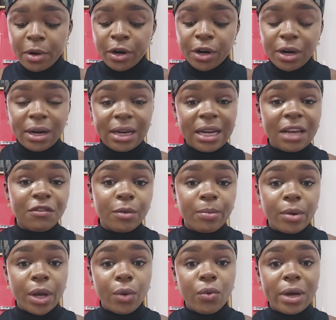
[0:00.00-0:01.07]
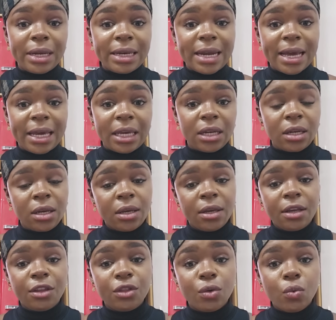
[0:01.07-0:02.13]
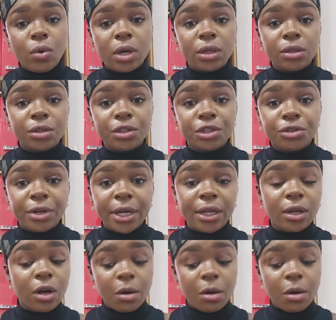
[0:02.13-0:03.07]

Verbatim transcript: her 11.19 in the 100,